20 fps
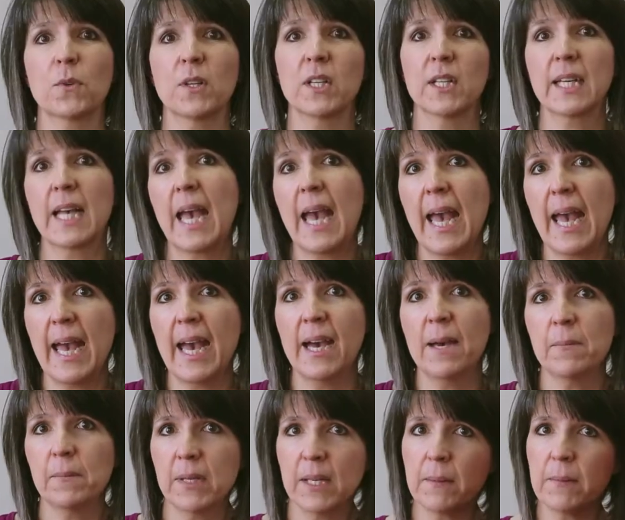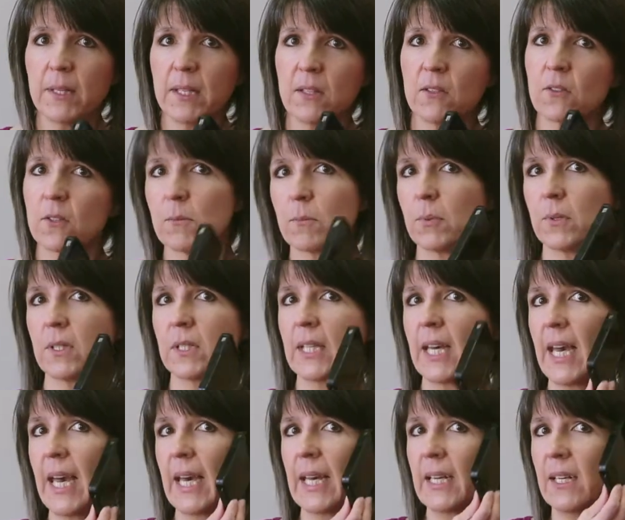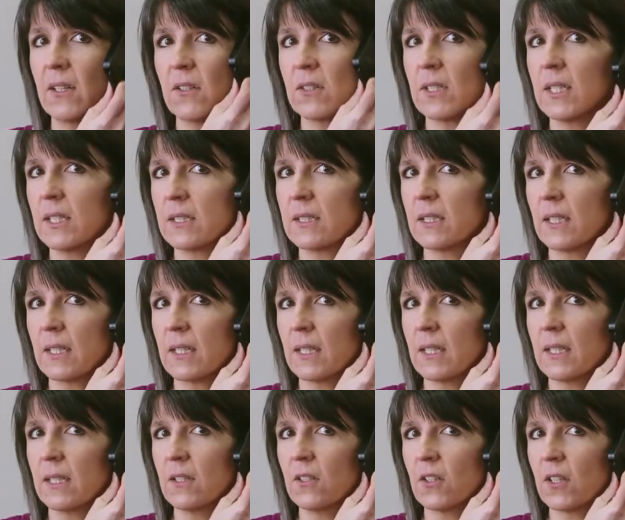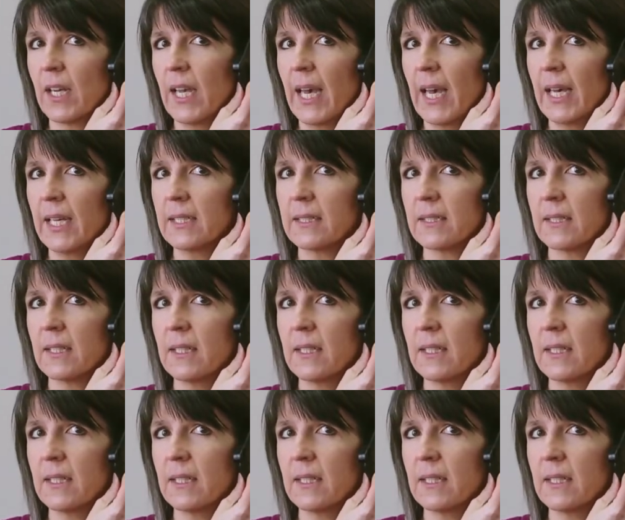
wearing a hat, maybe you could pull the hat out and tuck it in your hat,